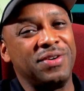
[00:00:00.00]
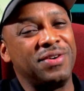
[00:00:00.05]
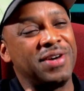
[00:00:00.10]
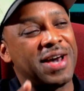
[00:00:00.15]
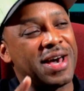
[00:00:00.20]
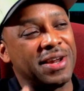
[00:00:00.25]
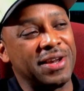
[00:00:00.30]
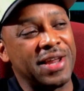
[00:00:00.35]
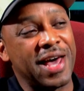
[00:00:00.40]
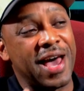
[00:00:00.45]
You
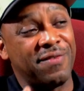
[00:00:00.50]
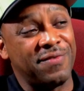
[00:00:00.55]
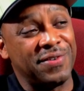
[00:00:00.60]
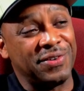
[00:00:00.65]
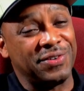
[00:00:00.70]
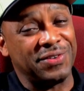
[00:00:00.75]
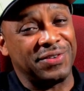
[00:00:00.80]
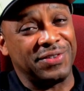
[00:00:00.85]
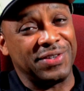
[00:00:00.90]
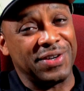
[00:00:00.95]
gotta laugh
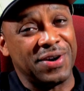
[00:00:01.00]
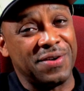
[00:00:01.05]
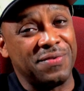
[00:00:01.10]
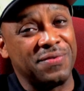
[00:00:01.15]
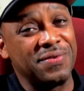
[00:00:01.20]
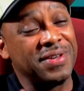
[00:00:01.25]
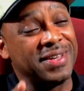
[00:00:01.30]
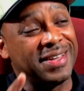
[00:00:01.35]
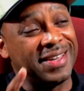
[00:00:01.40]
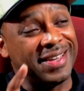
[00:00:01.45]
at
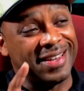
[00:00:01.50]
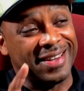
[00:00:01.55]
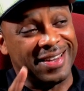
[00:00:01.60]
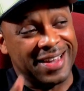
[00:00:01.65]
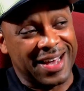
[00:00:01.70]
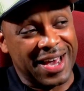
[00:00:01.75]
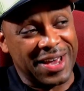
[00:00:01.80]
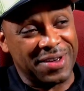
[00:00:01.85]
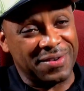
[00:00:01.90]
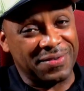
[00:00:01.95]
yourself in
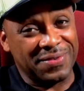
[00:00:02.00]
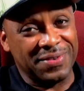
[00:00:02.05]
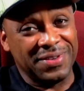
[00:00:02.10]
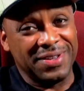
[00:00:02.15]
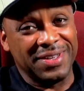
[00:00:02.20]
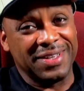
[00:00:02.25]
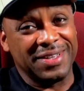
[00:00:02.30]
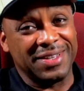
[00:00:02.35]
life.